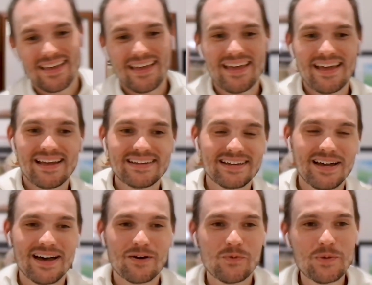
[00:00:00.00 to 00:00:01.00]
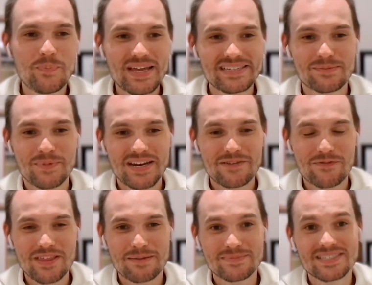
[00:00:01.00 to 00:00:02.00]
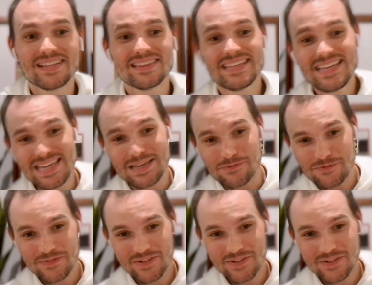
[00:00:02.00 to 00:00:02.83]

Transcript: And we'll pay some money for them to leave